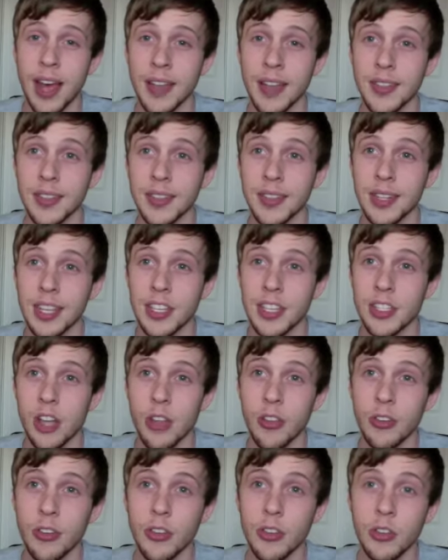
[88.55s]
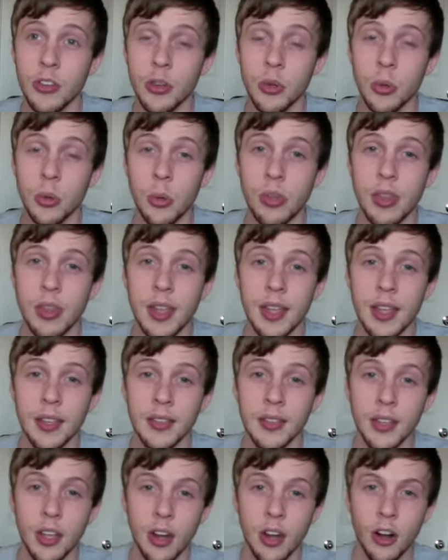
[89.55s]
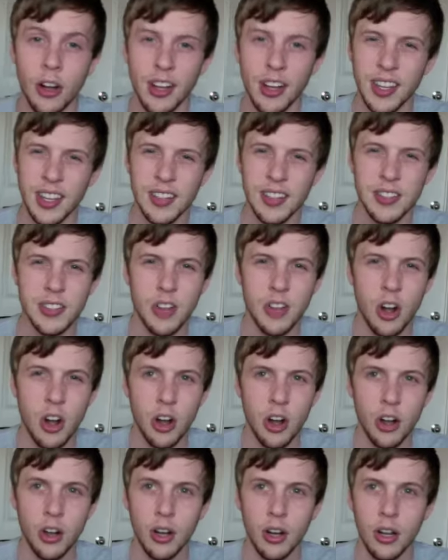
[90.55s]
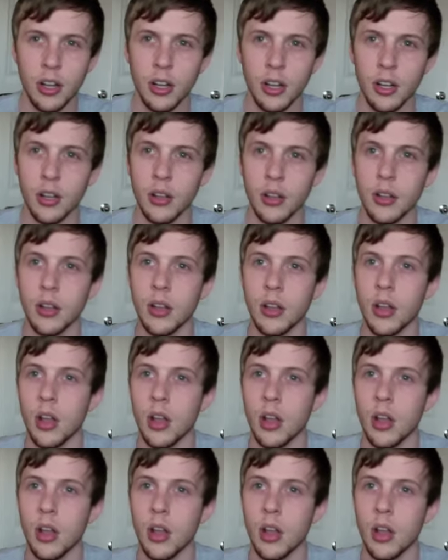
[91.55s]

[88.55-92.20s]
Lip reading: ask each other to do things that are against our